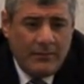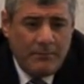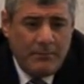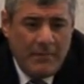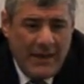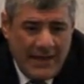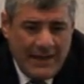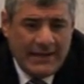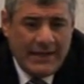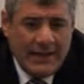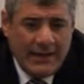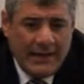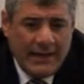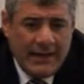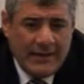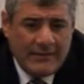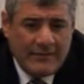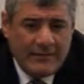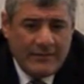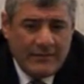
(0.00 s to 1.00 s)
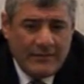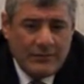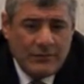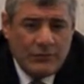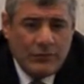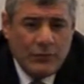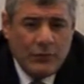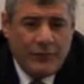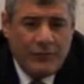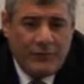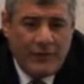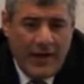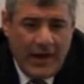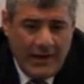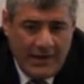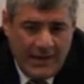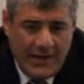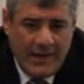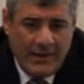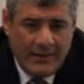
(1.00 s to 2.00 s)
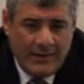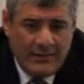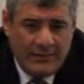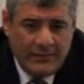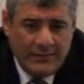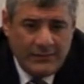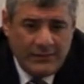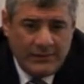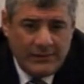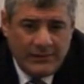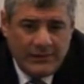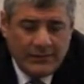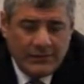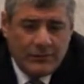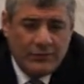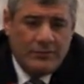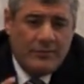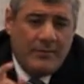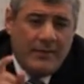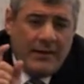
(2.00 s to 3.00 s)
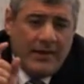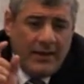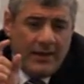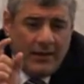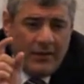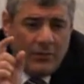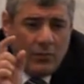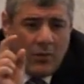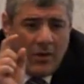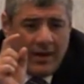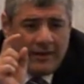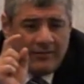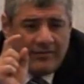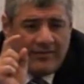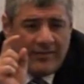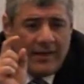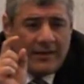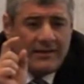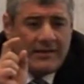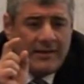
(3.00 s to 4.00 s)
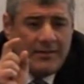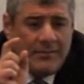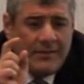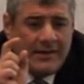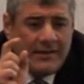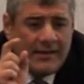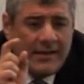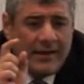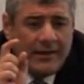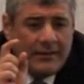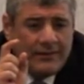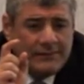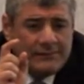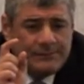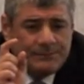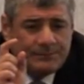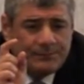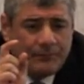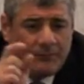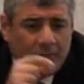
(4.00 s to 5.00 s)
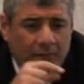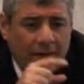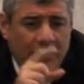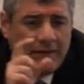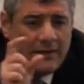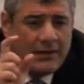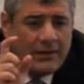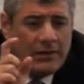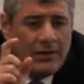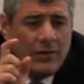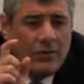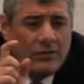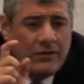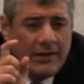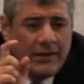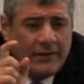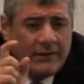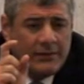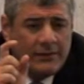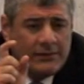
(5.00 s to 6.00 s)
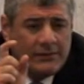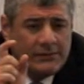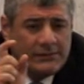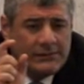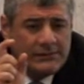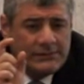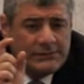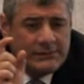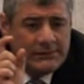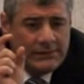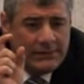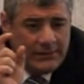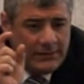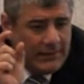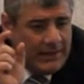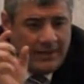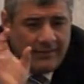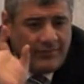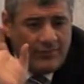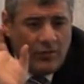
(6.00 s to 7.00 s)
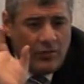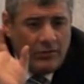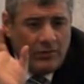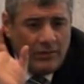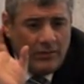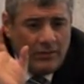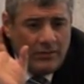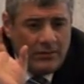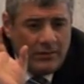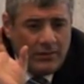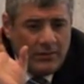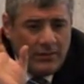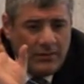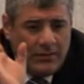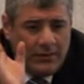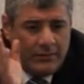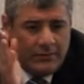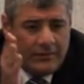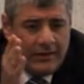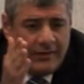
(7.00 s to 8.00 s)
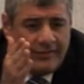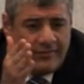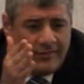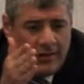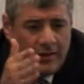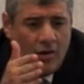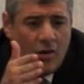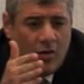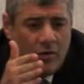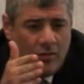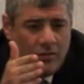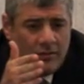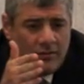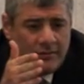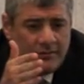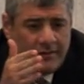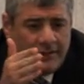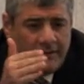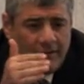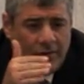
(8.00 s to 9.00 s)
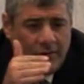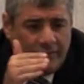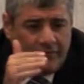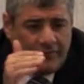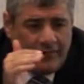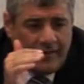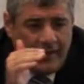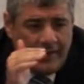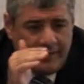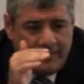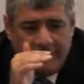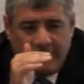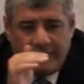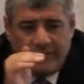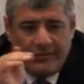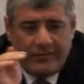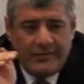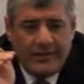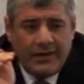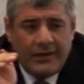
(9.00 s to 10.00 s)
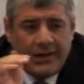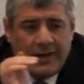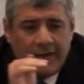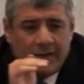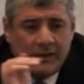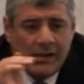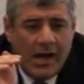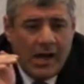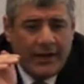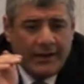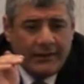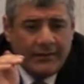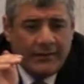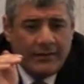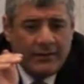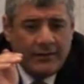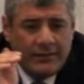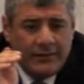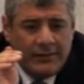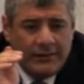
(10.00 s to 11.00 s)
making it to failing could be one centimeter in the clothing. That's all. There's a law. The law says this is the red line